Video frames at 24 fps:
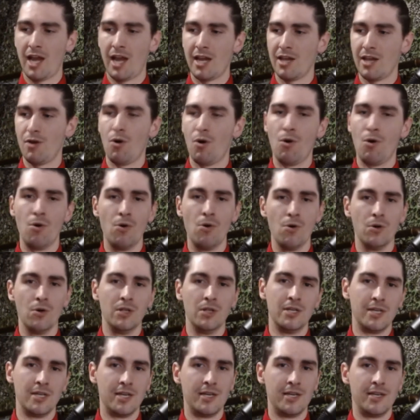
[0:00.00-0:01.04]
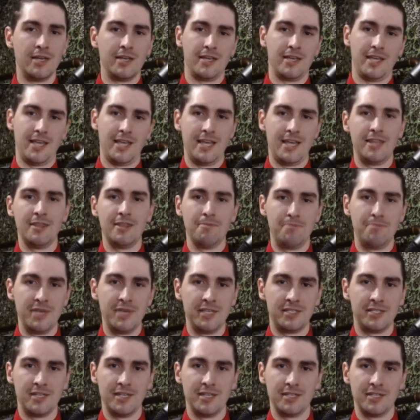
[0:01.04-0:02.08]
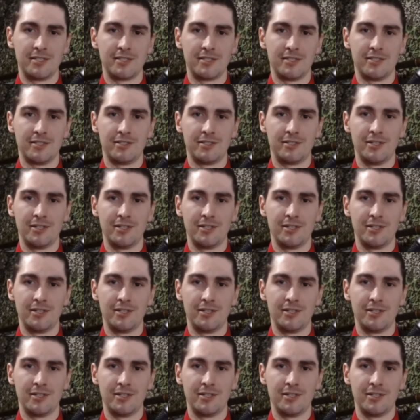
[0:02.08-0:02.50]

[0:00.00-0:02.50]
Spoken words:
any hole in the business.